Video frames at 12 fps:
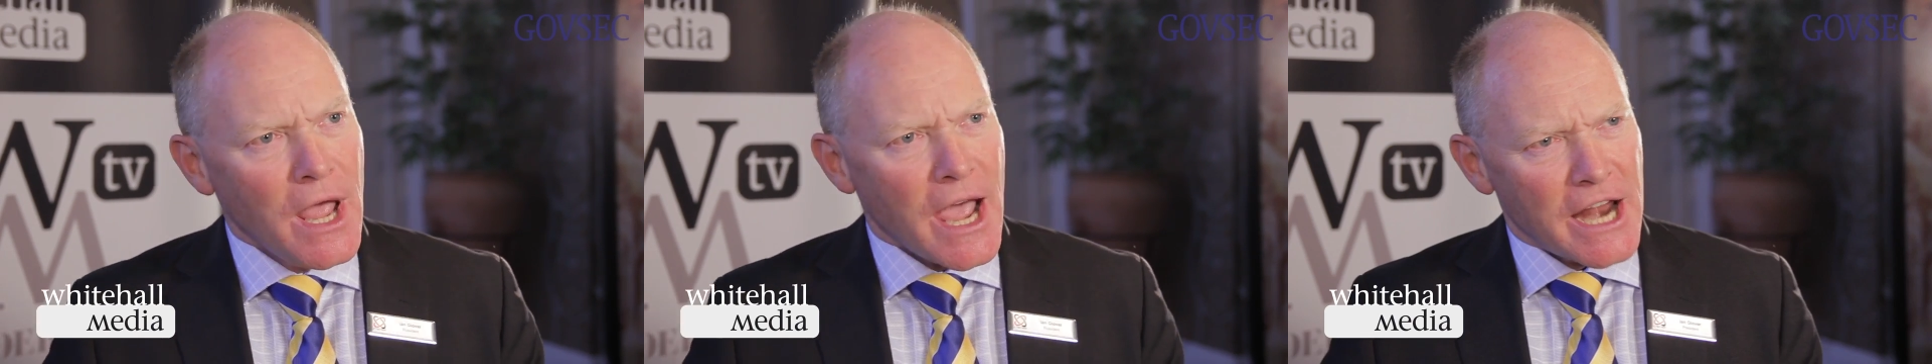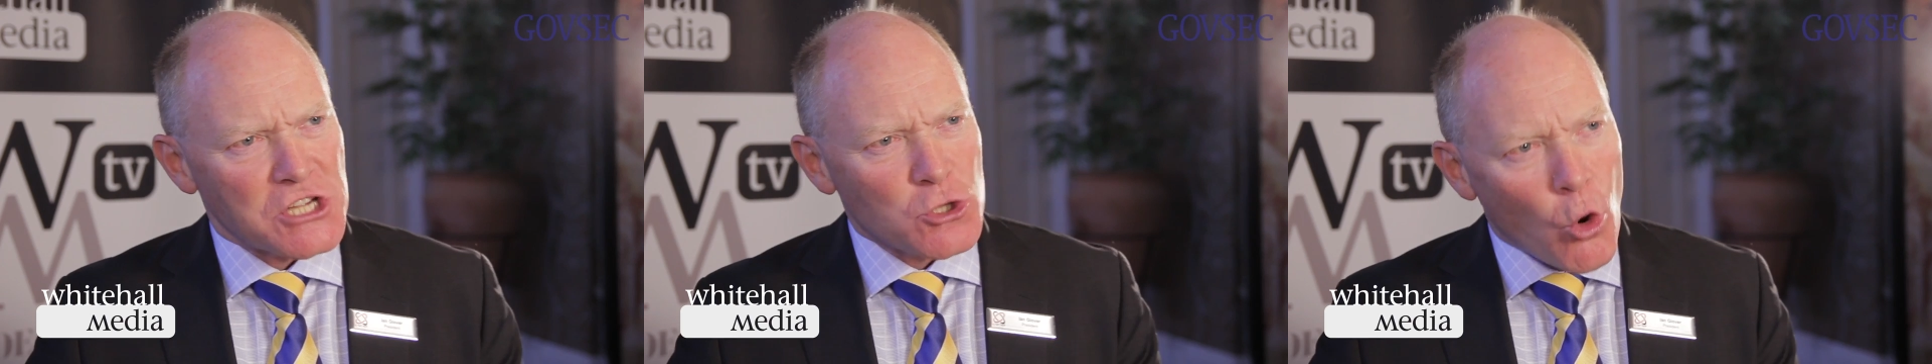
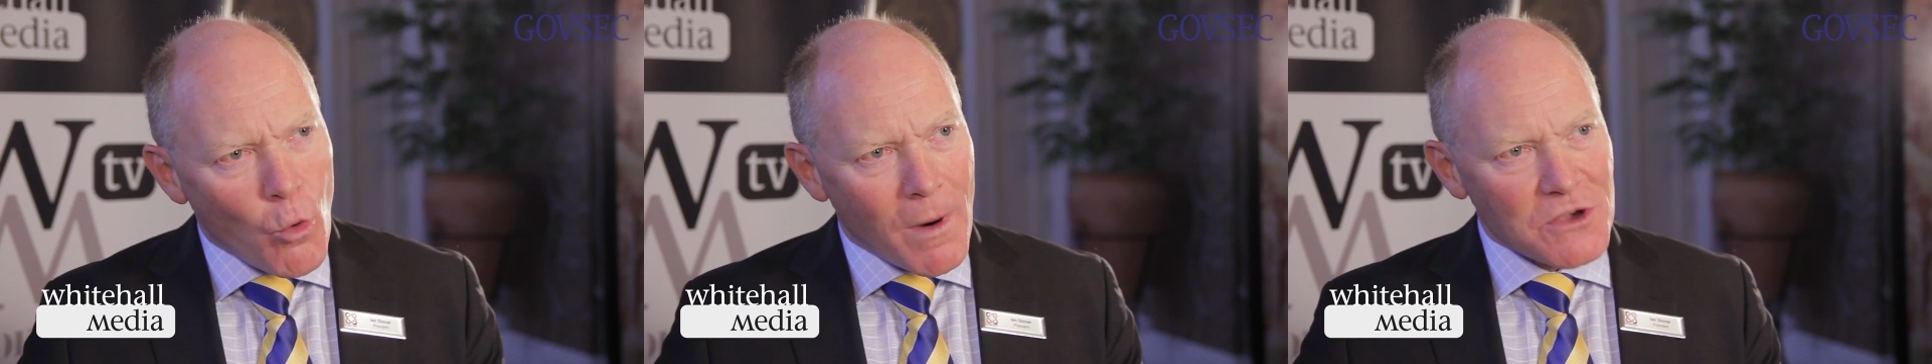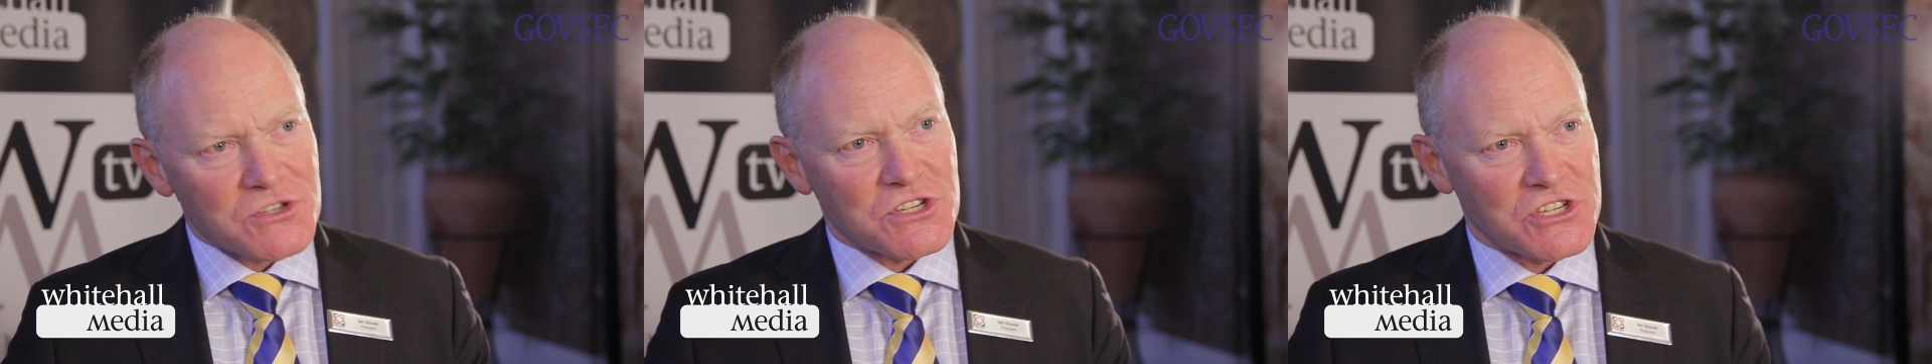and it's
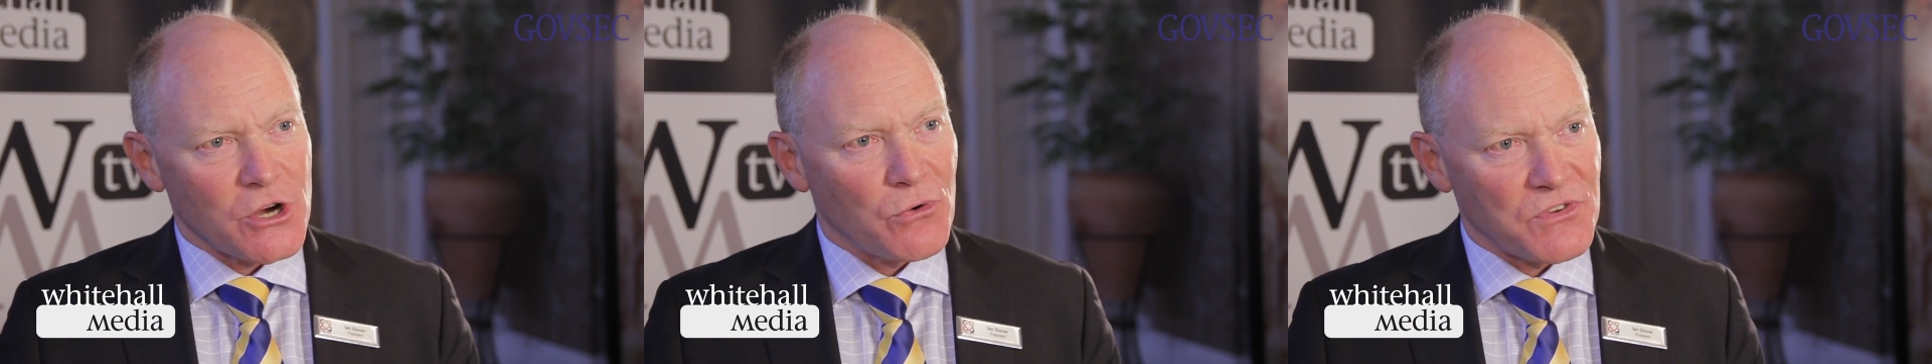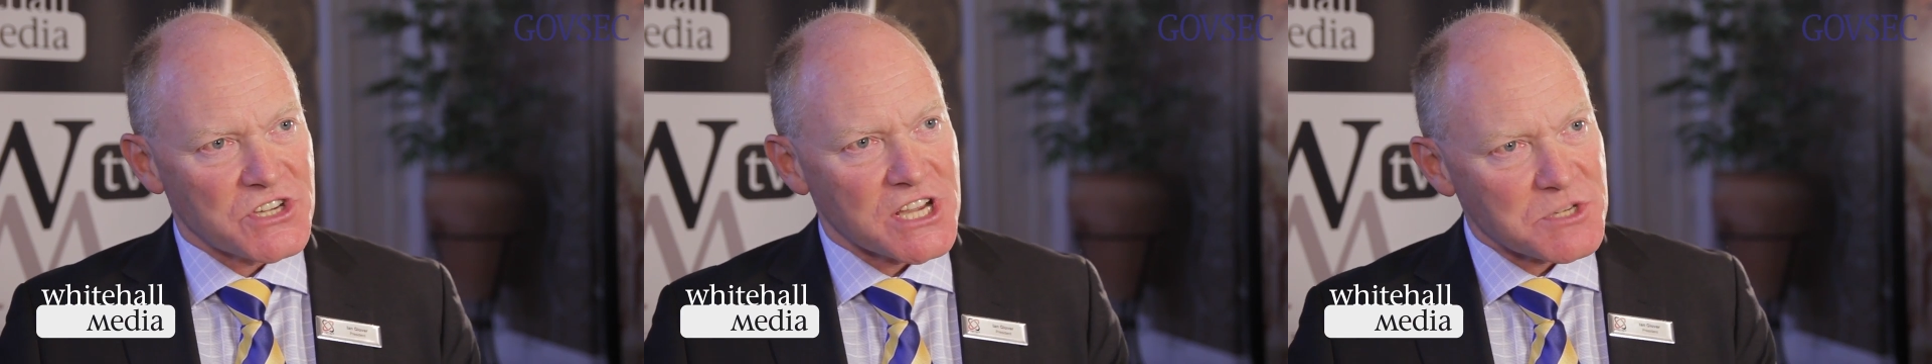almost a
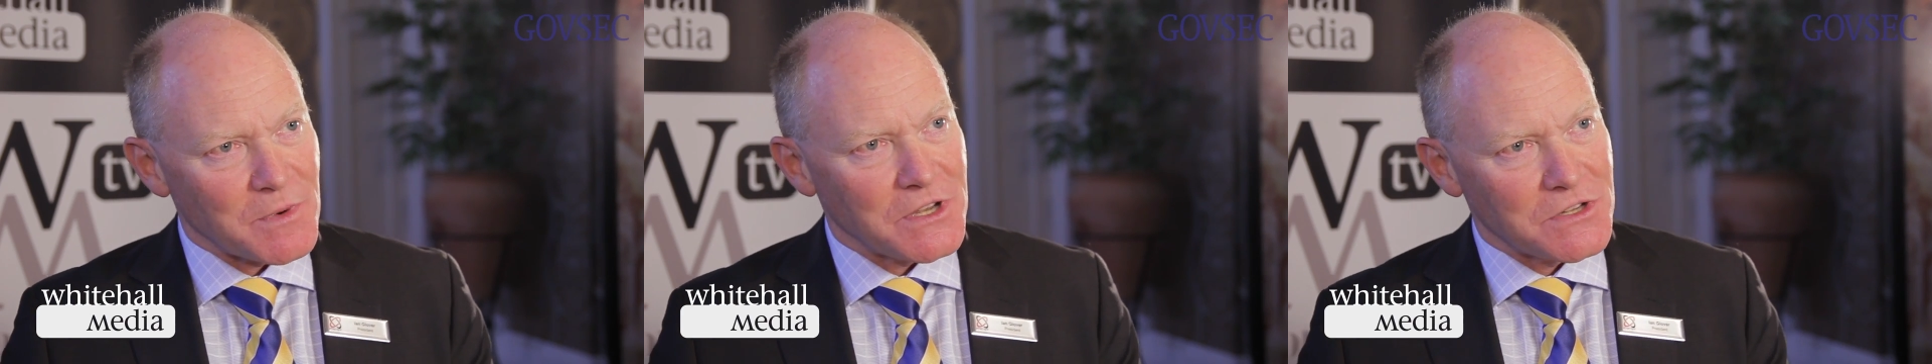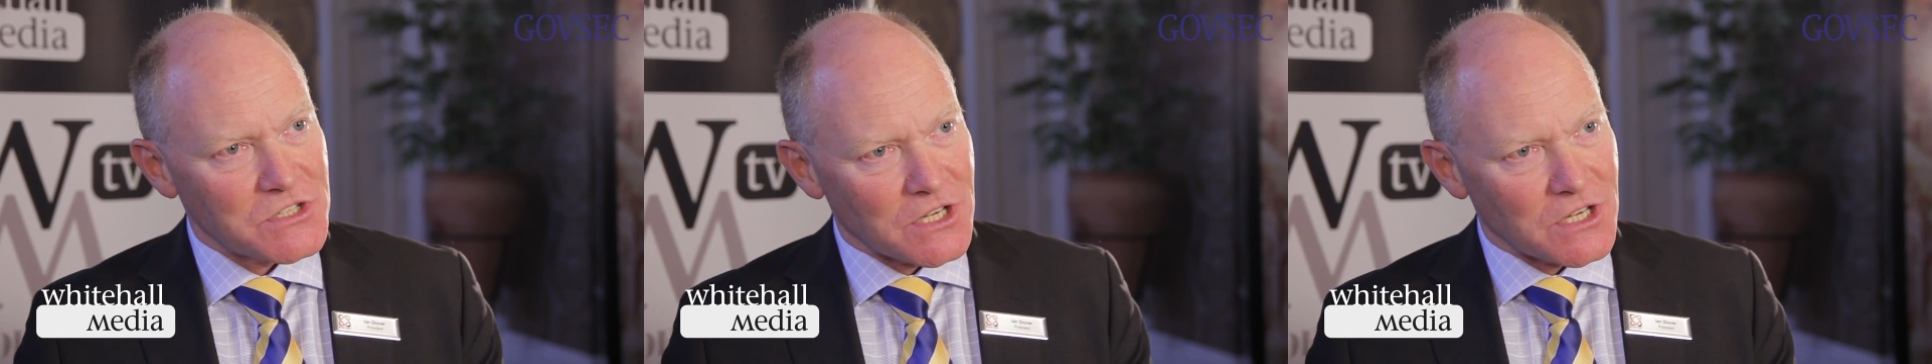self-assessment.